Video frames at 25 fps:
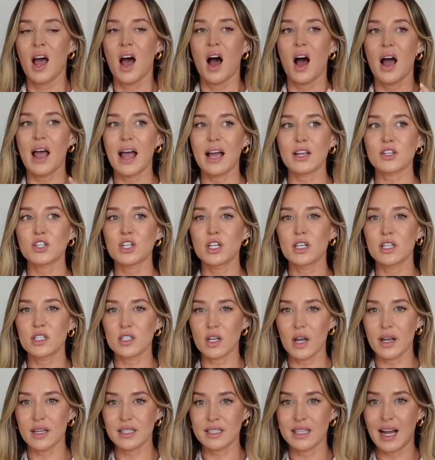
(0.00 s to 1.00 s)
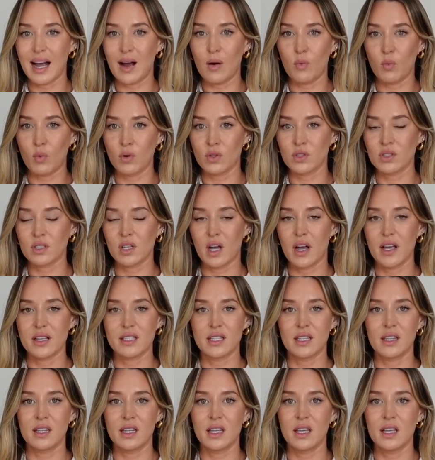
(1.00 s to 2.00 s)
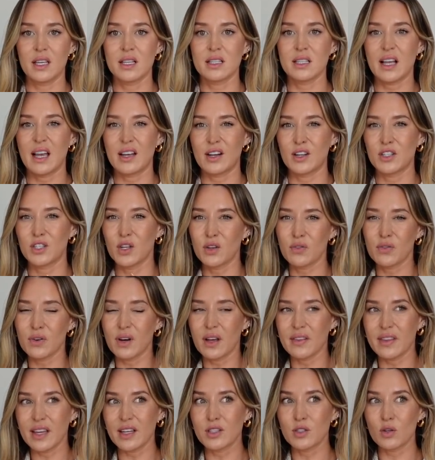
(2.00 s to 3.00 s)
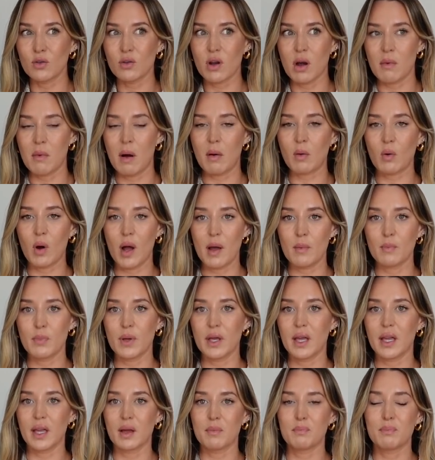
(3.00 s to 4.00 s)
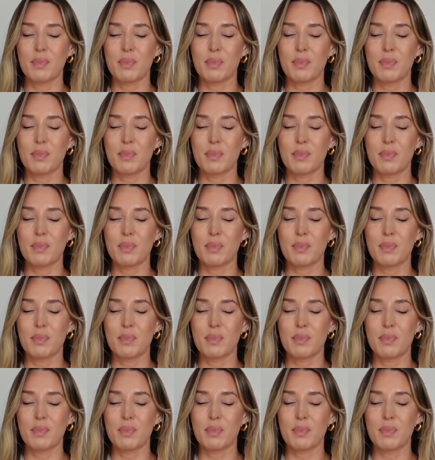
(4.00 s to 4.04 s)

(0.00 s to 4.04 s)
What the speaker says: I actually size down one size in these and I do feel like they do come up quite big.